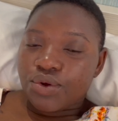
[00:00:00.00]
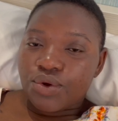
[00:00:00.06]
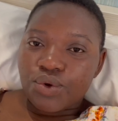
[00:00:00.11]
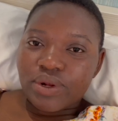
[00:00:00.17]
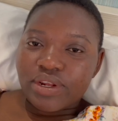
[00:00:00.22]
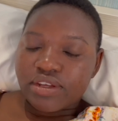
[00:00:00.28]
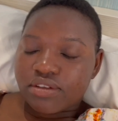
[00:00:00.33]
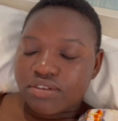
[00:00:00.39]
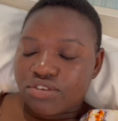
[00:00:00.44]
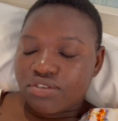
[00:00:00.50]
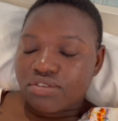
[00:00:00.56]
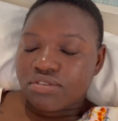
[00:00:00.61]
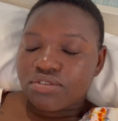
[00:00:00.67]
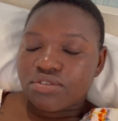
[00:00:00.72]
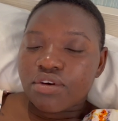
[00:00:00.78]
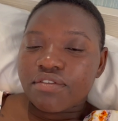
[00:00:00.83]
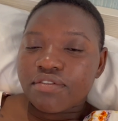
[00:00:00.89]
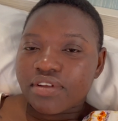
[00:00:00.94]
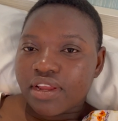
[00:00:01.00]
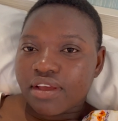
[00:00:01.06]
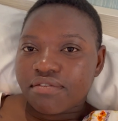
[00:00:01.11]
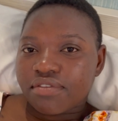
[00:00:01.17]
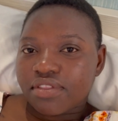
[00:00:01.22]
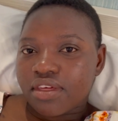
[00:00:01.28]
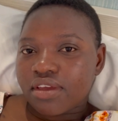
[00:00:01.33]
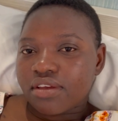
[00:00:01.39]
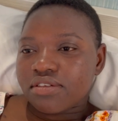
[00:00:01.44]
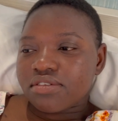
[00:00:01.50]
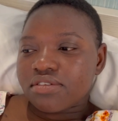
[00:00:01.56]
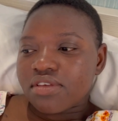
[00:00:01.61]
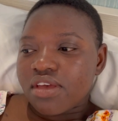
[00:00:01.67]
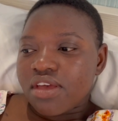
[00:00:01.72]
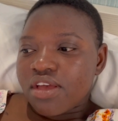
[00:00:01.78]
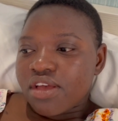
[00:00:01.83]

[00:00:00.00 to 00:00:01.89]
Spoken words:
know, like just soft life things.